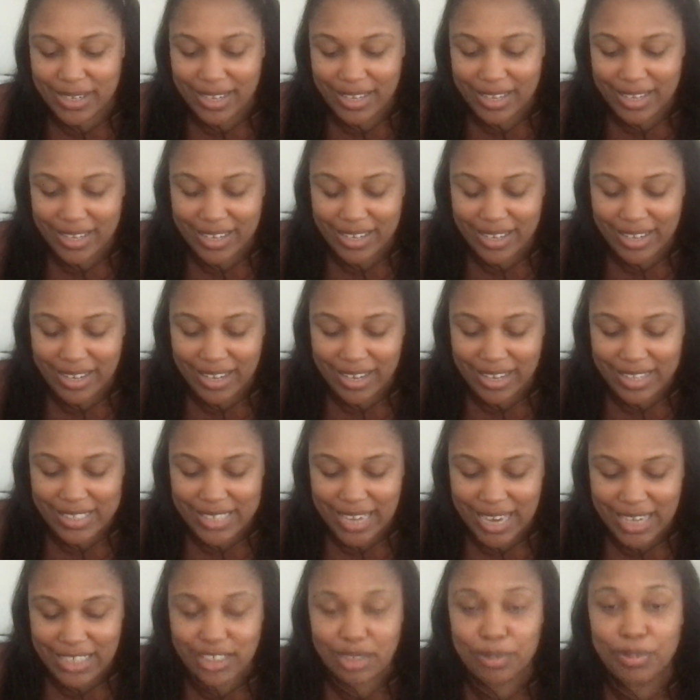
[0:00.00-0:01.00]
And it's
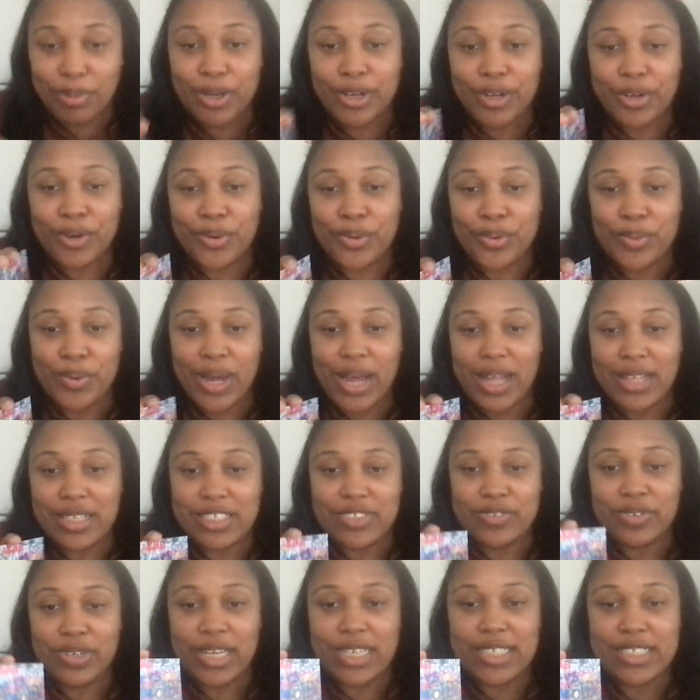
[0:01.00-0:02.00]
actually pretty cool how
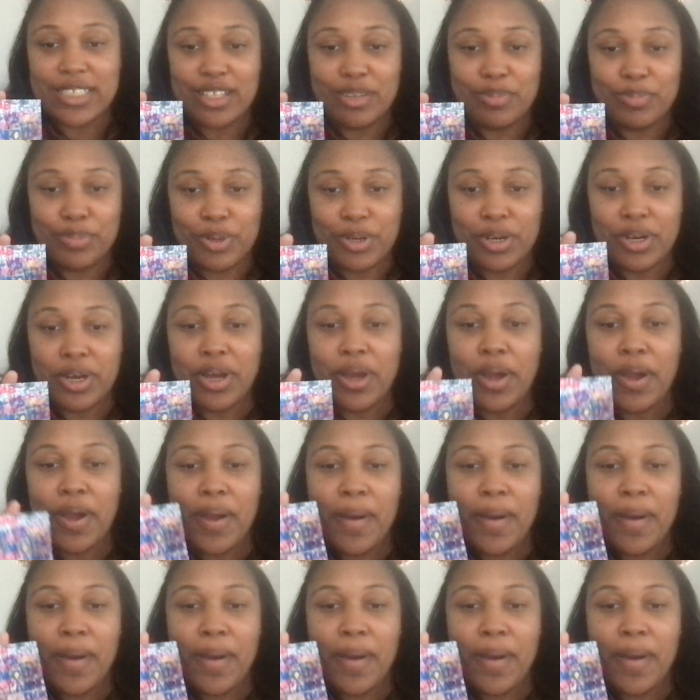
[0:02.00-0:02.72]
this relates to the book.